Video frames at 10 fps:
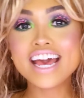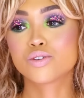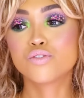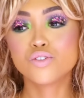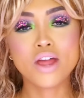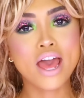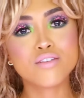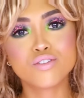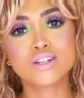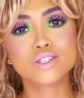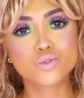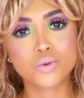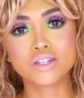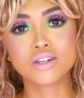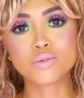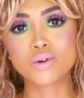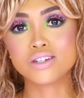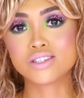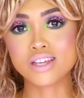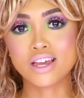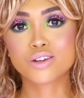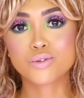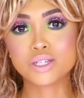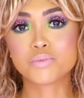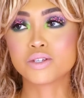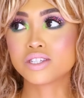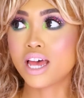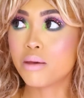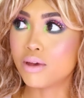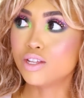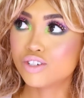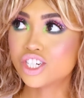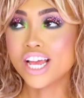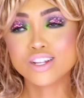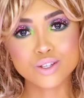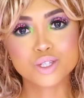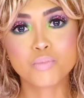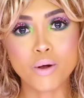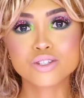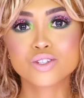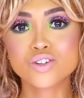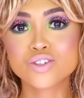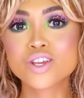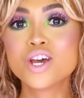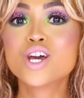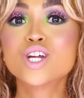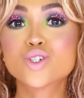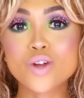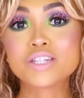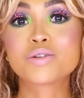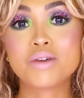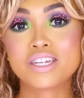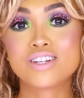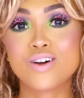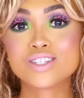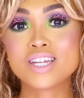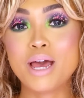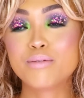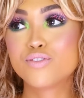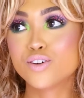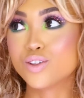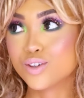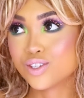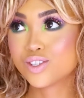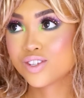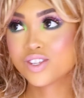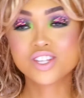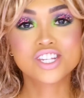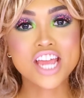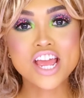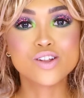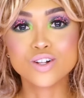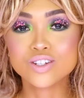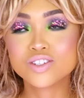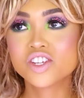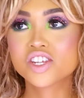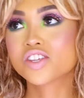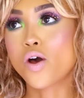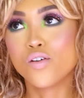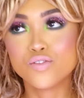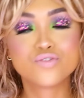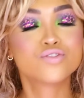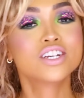So if you're ever in Sweden when it's like Christmas time and you check those posters, try to make it on time for those schedules of